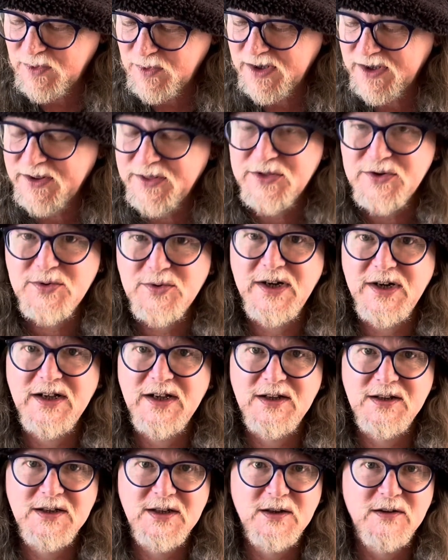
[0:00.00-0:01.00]
1 and 3 are
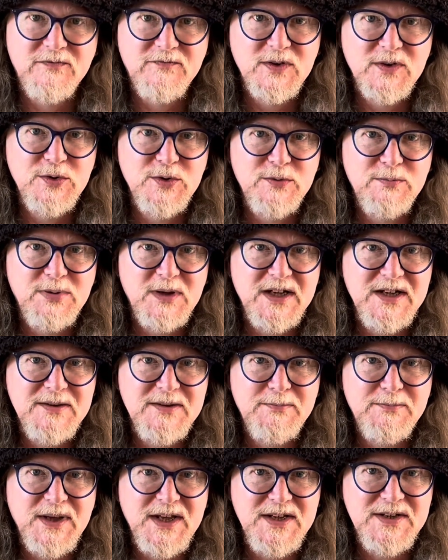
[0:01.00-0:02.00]
little flute
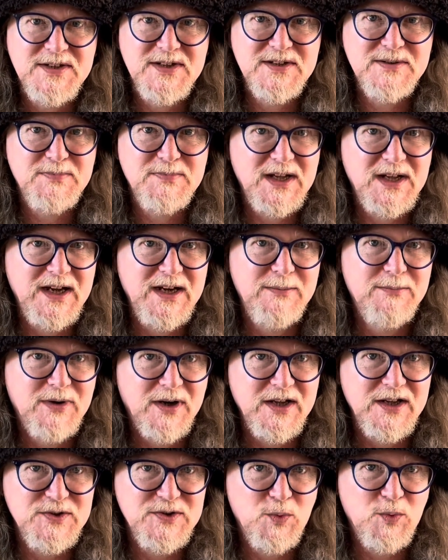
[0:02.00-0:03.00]
pieces played by
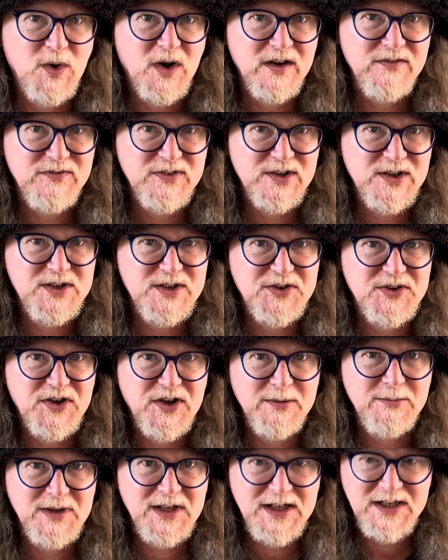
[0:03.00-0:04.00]
his wife at the
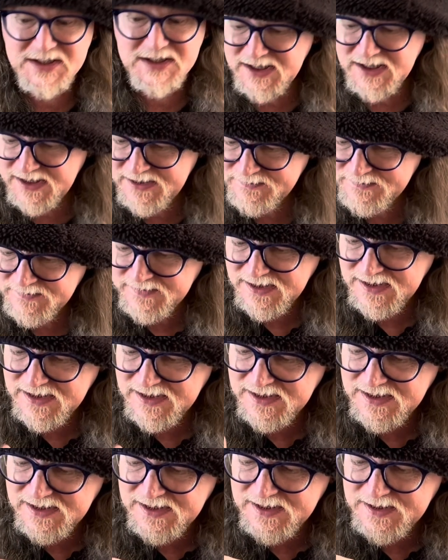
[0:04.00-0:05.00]
time, Lindy.
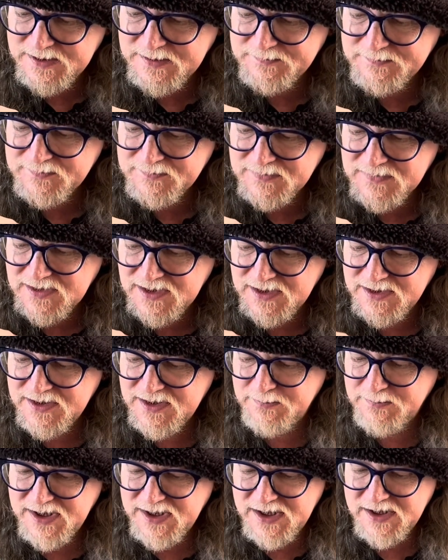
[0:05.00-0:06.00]
The
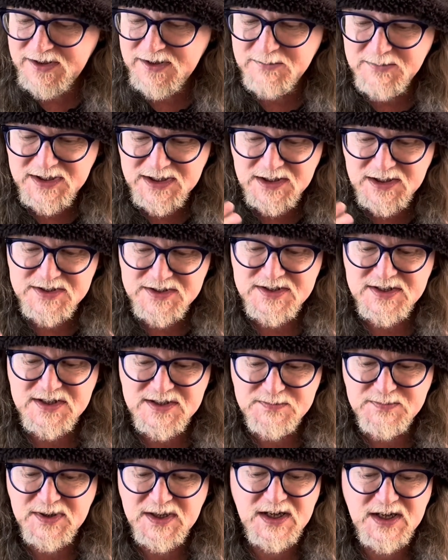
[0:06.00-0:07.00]
bit in the middle is this
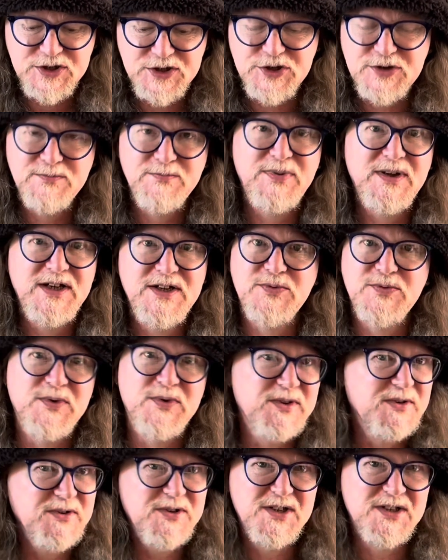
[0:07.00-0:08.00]
percussion piece
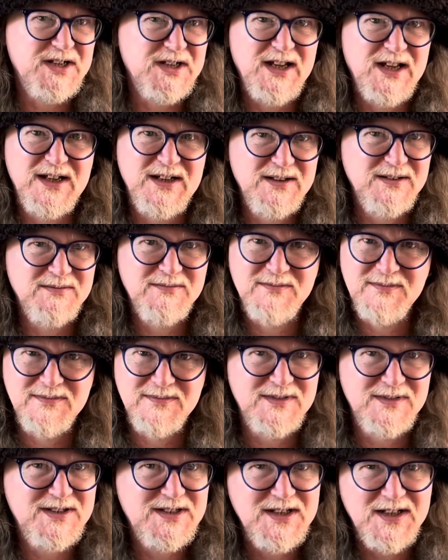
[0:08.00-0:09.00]
with just
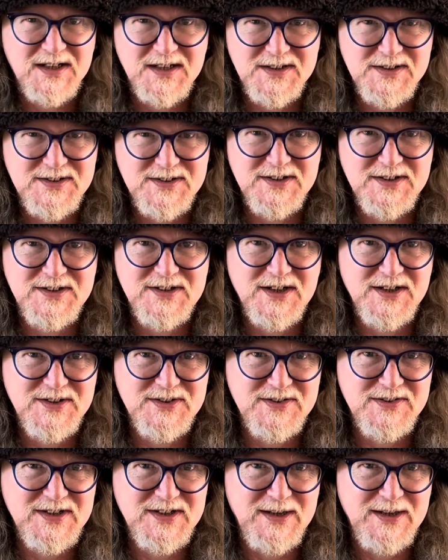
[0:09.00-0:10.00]
tons and tons
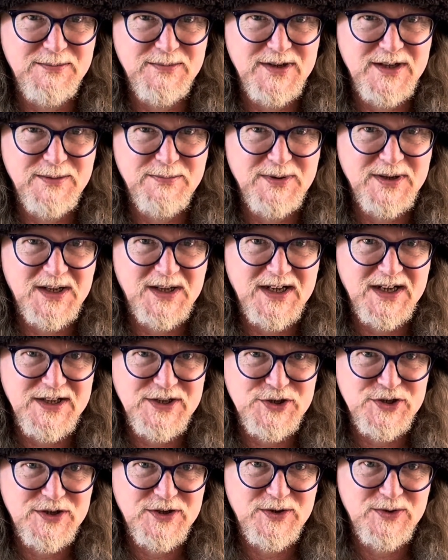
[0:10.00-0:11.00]
of tape
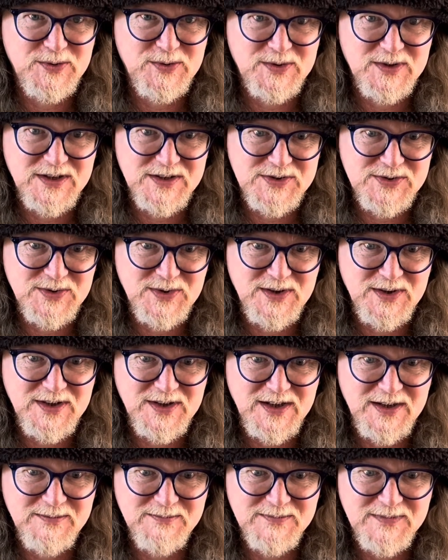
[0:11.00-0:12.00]
manipulation and all that sort of
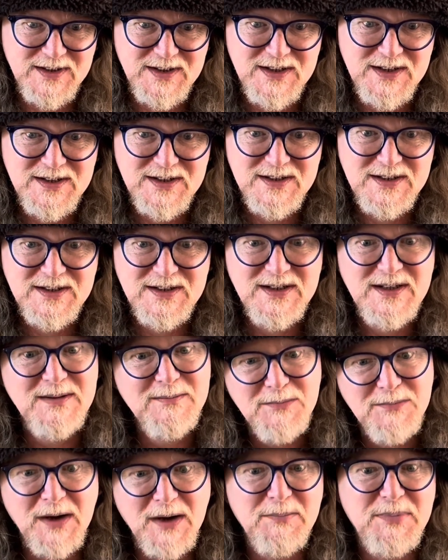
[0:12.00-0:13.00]
thing.
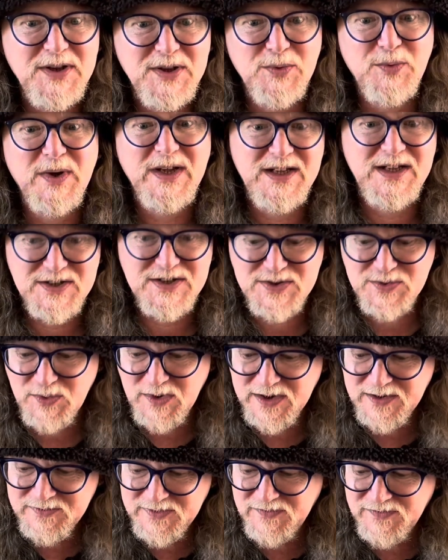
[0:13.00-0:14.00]
Might be the weakest
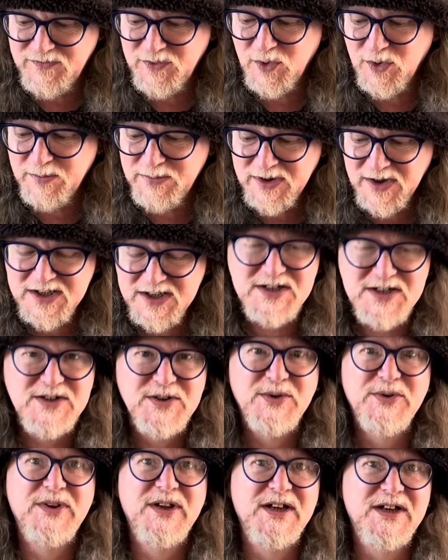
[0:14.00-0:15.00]
one of the 4, but I
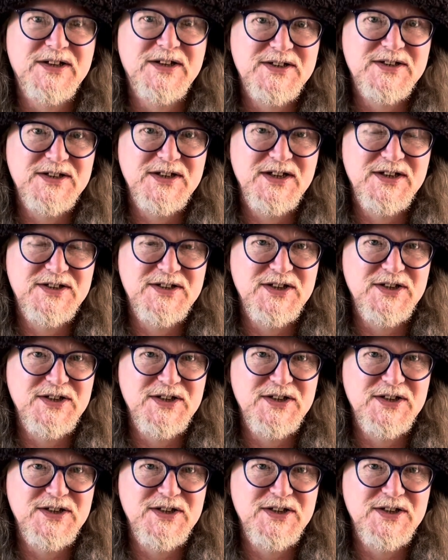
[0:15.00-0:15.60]
still think it's